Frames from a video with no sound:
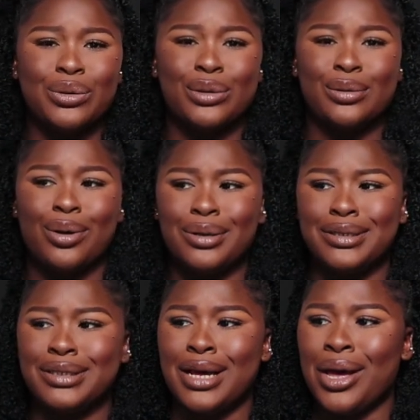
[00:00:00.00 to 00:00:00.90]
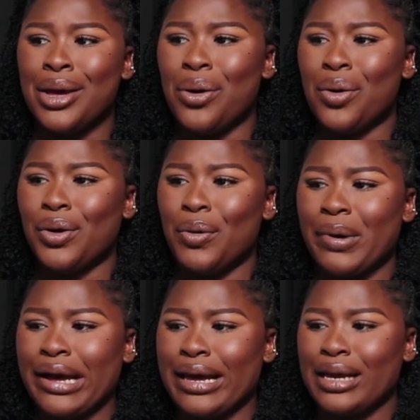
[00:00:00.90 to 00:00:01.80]
was lost or your
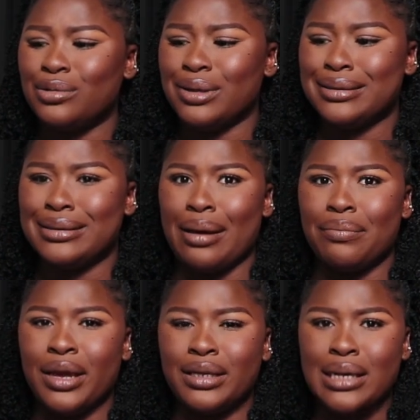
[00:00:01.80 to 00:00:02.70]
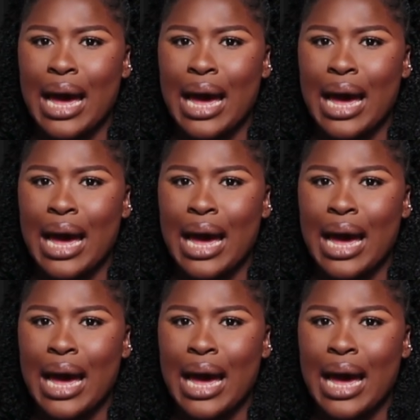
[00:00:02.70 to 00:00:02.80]
package was damaged.